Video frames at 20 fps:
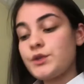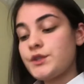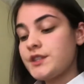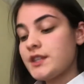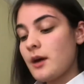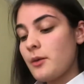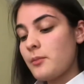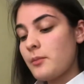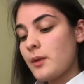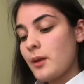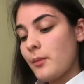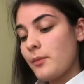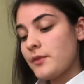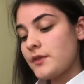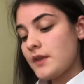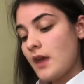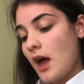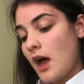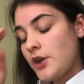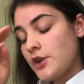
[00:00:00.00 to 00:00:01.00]

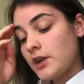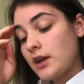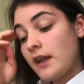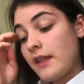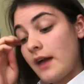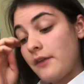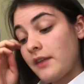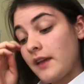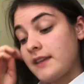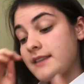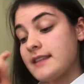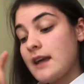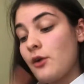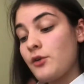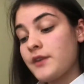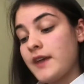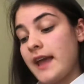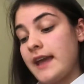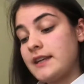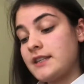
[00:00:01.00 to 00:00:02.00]
you can either have like
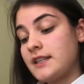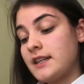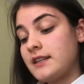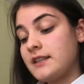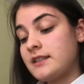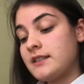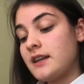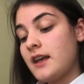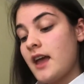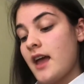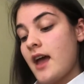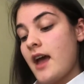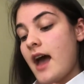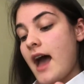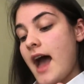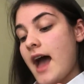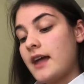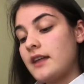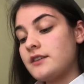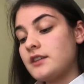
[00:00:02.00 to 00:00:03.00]
self-catered
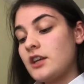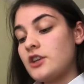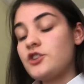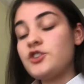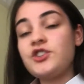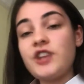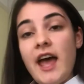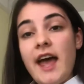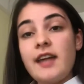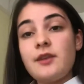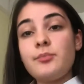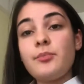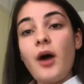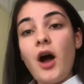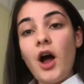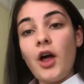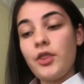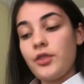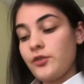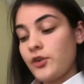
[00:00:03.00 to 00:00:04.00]
and a shared
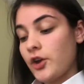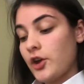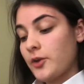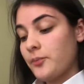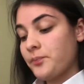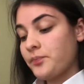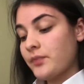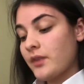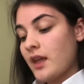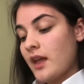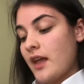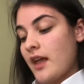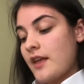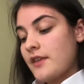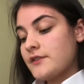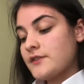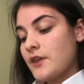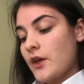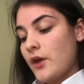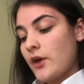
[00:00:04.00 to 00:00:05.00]
bathroom,
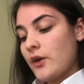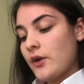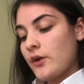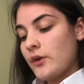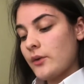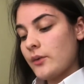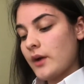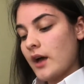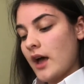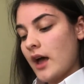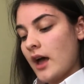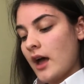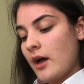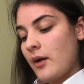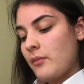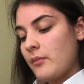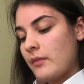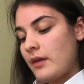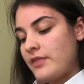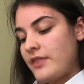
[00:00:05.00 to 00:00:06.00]
so
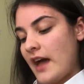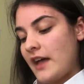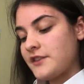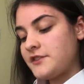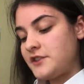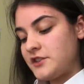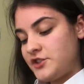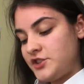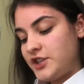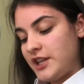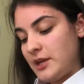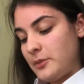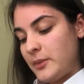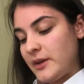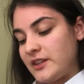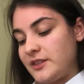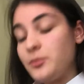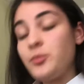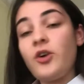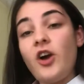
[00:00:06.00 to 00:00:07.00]
that's the
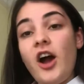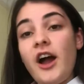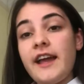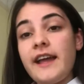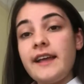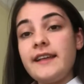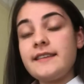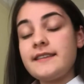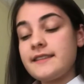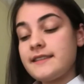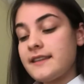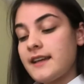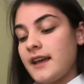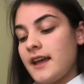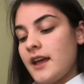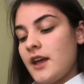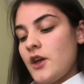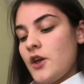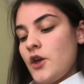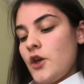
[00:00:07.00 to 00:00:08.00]
cheapest price.
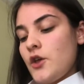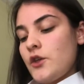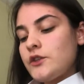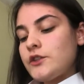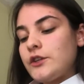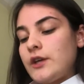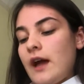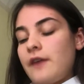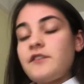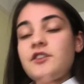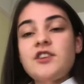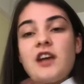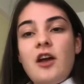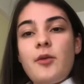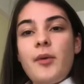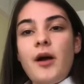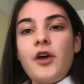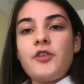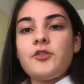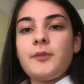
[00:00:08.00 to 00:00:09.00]
So you have to share a
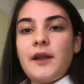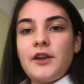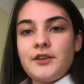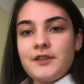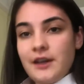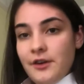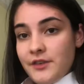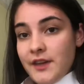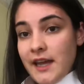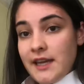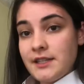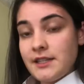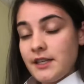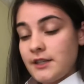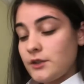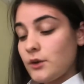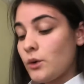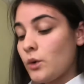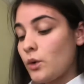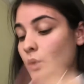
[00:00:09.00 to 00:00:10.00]
bathroom and you're
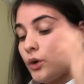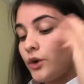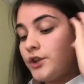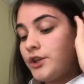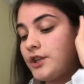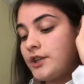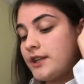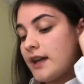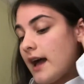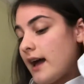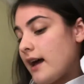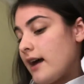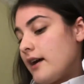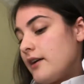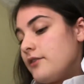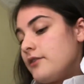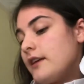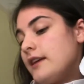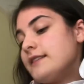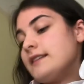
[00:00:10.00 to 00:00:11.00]
self-catered, or you could
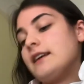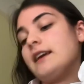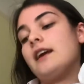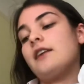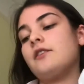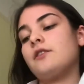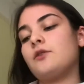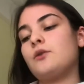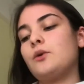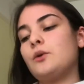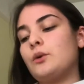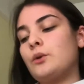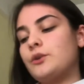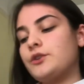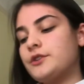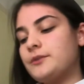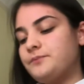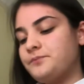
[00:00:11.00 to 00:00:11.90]
have in Senghennydd Court